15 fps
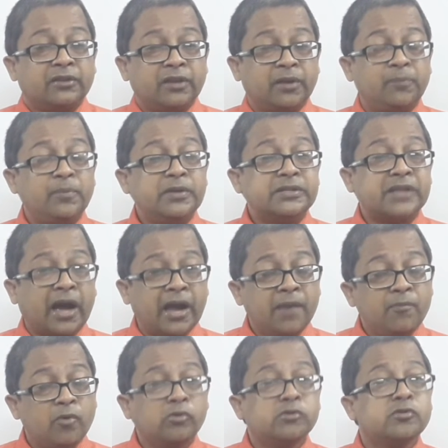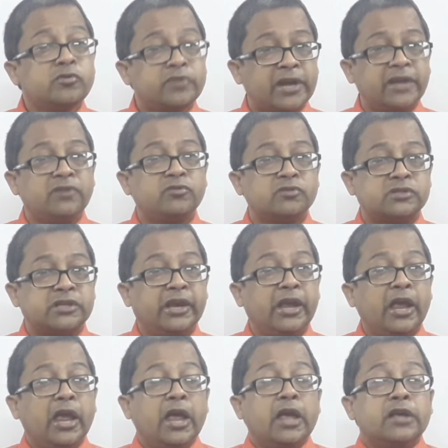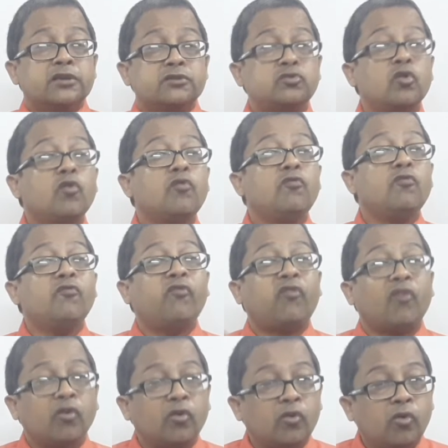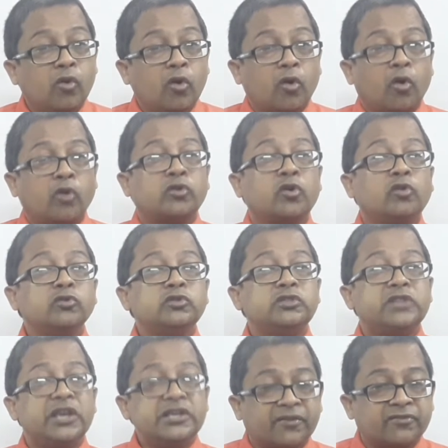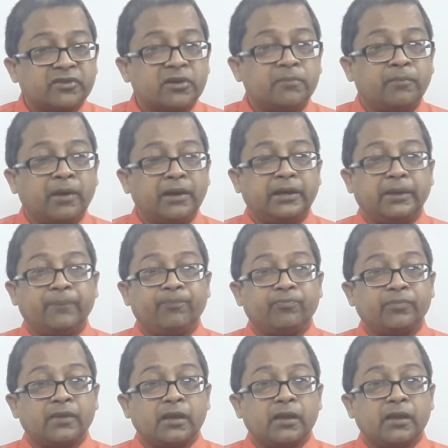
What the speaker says: That means I am also trying to say don't follow or don't chase after money.